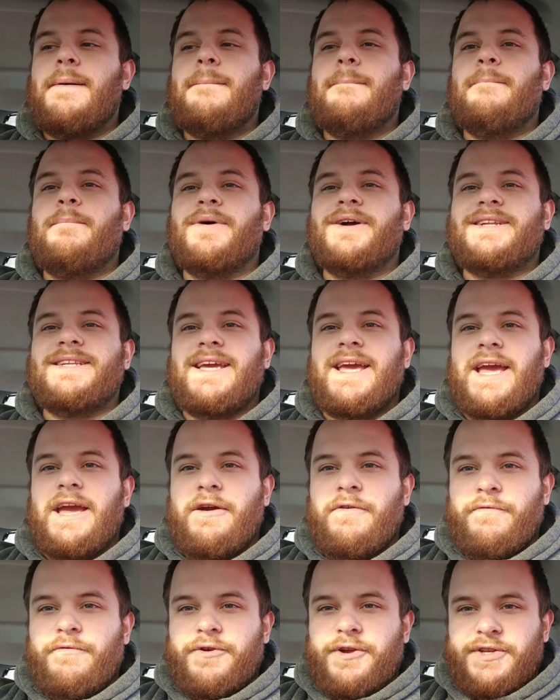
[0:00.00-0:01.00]
but
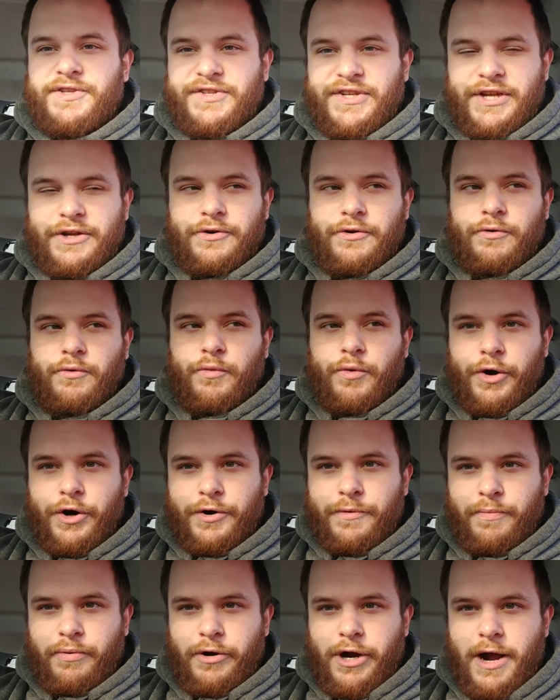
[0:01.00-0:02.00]
every single
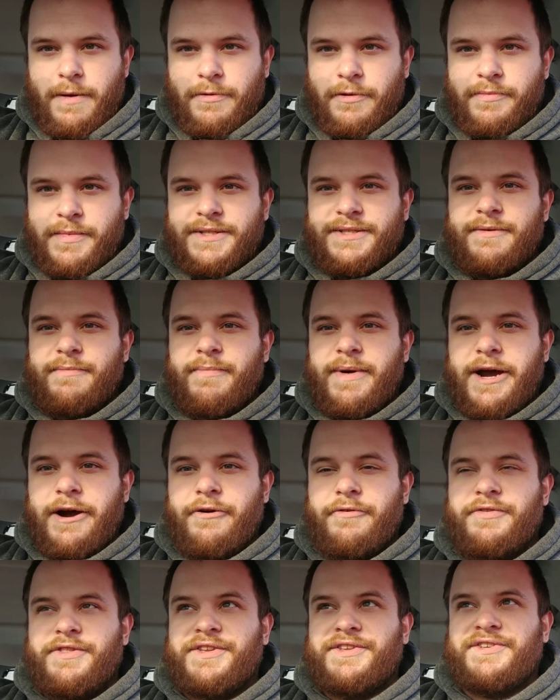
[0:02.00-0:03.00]
word problem is
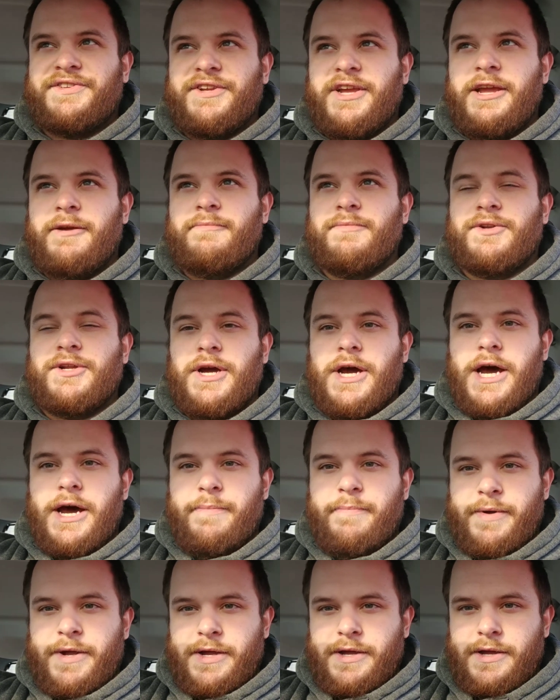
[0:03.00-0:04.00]
about the same
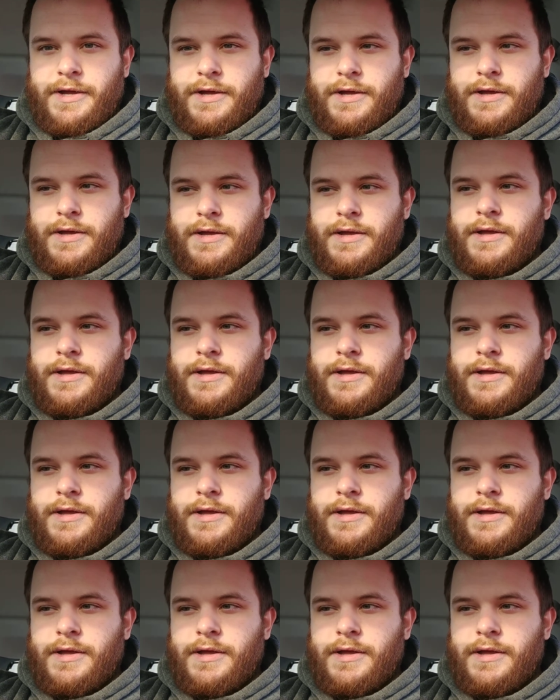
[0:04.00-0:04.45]
topic.